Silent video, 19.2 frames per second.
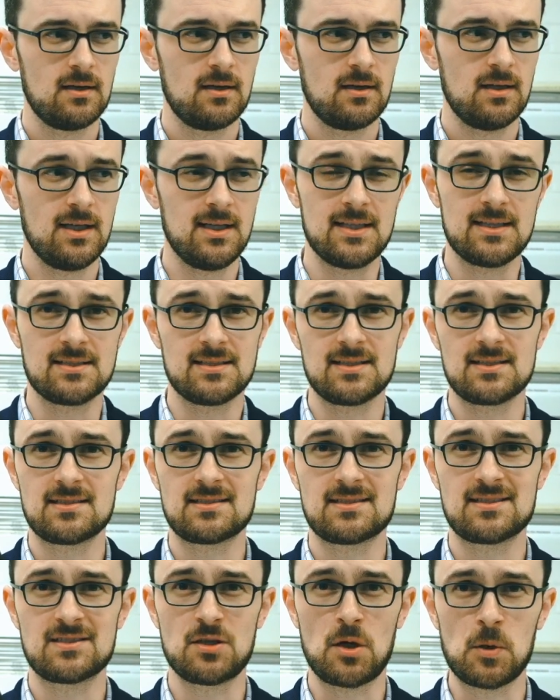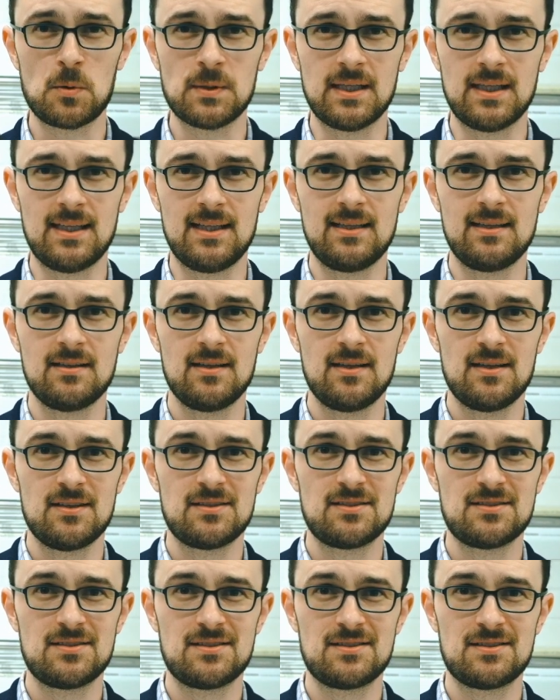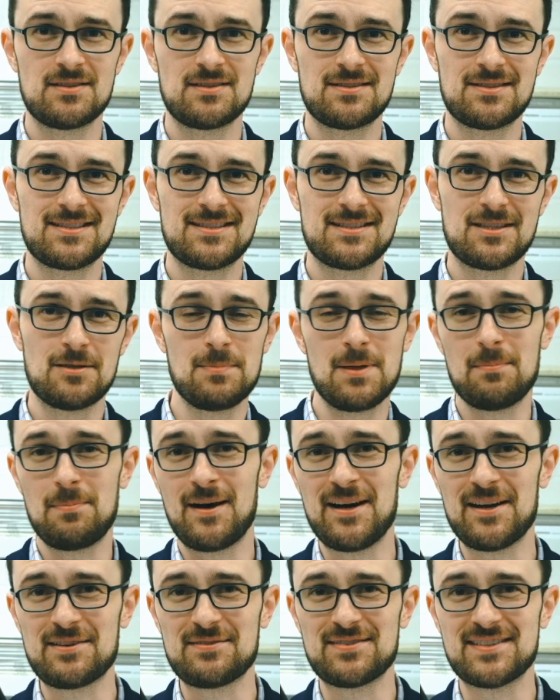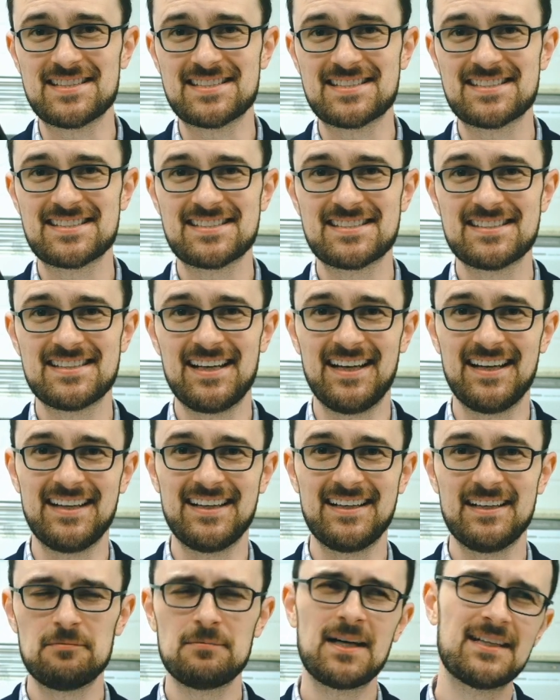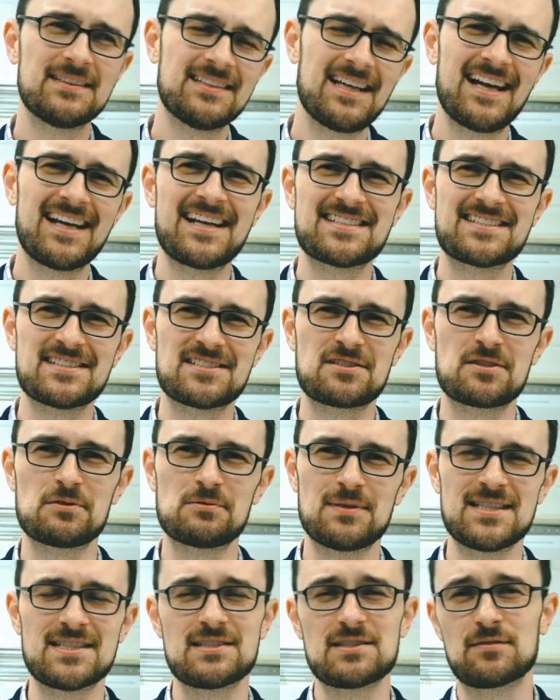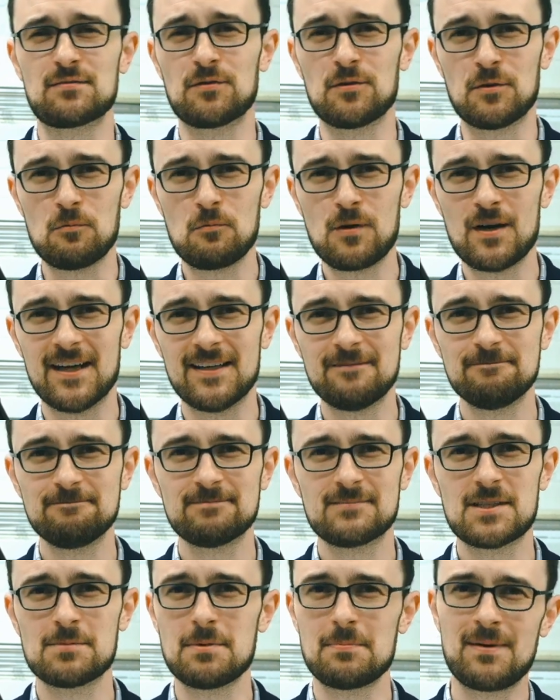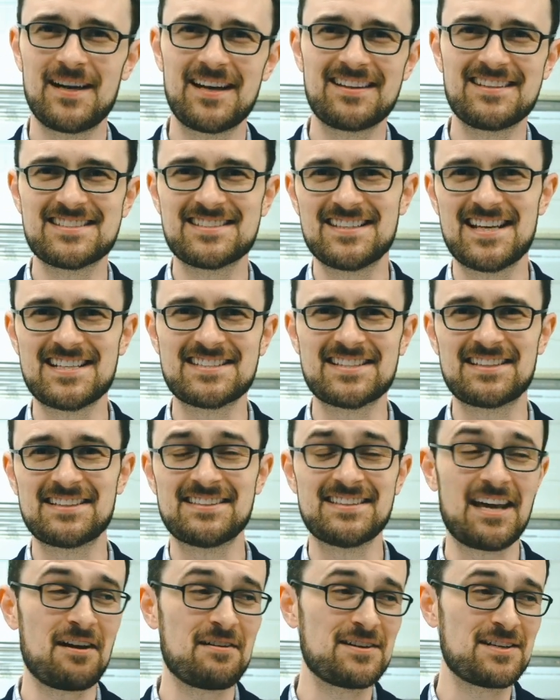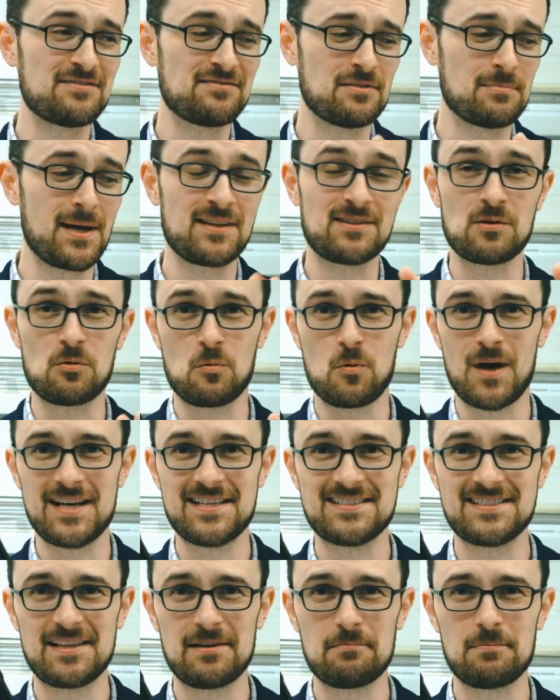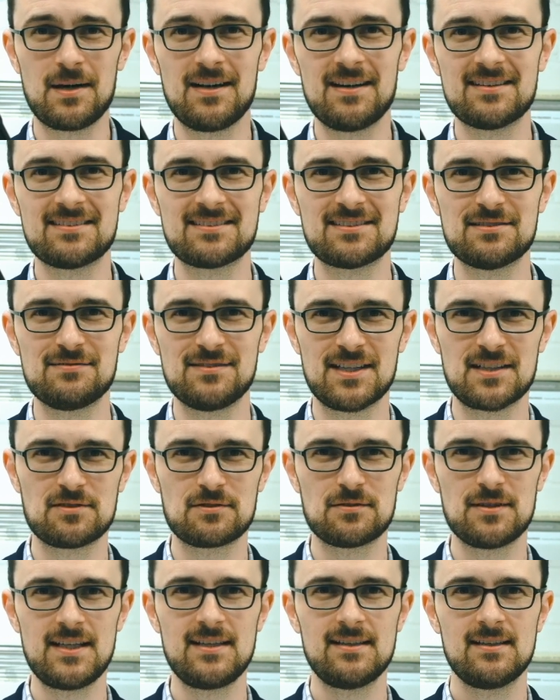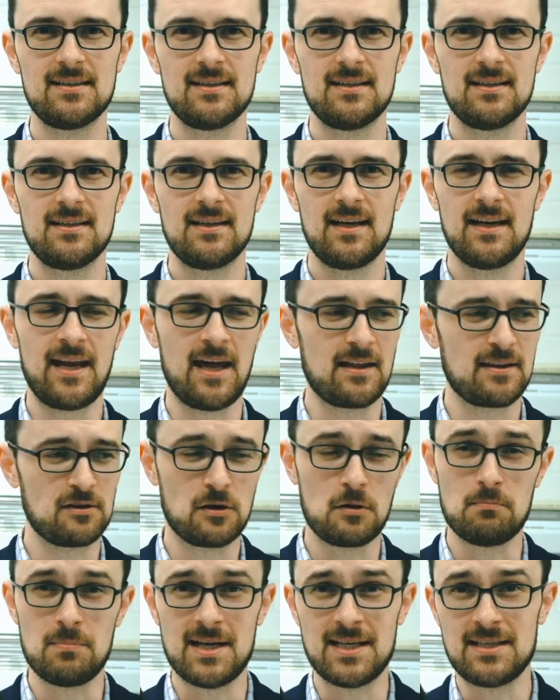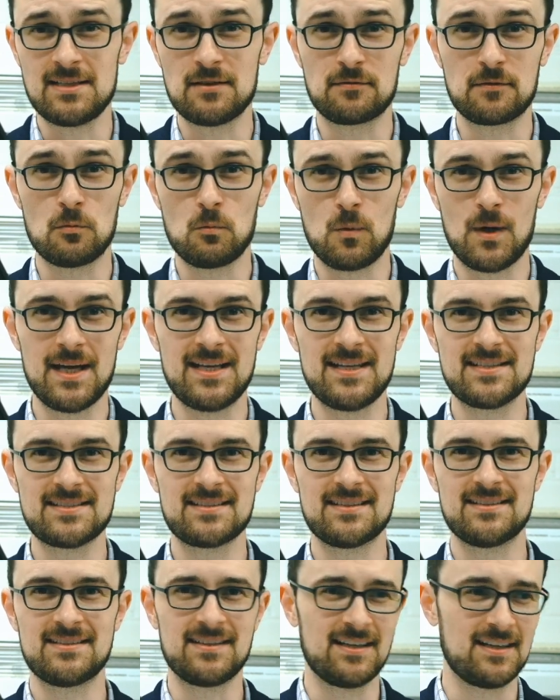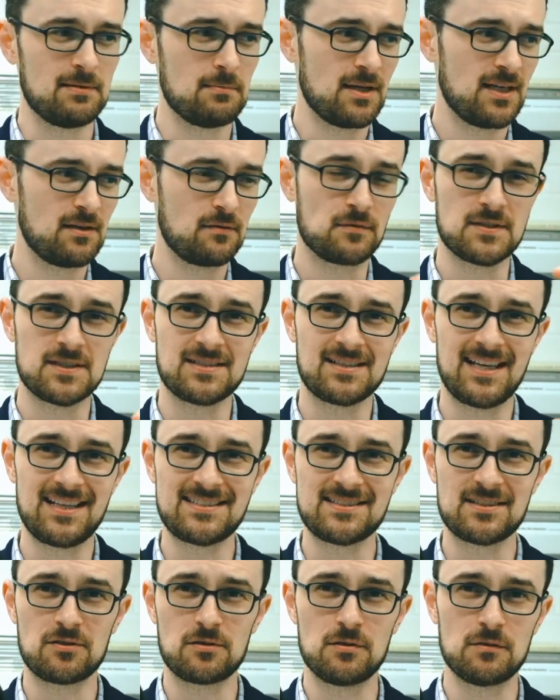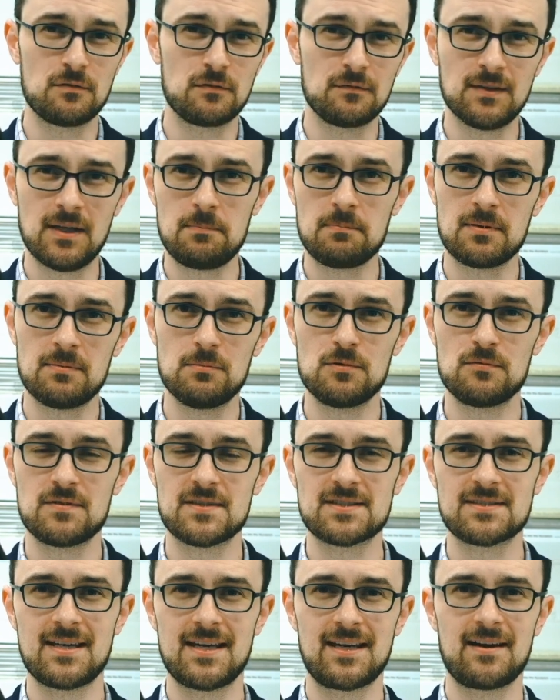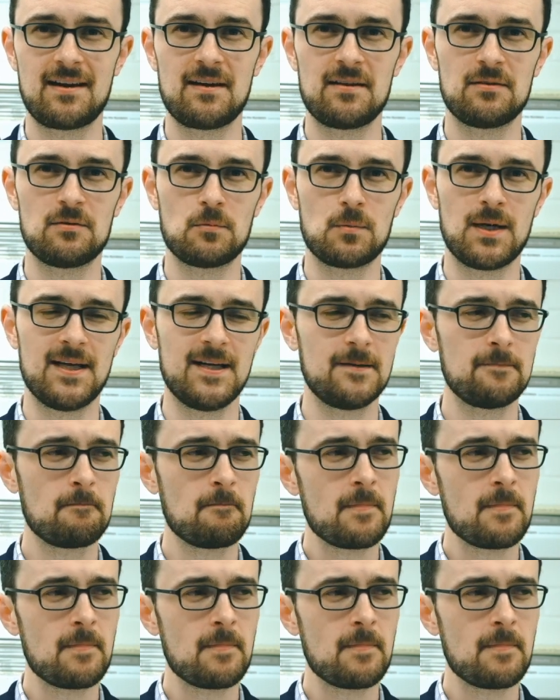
It exists solely to be part of this, well, I guess there's 2 reasons for it. One, to be part of this nice little narrative about the winding path to victory and how there are many different ways that, many different states that could flip and move the snake either way.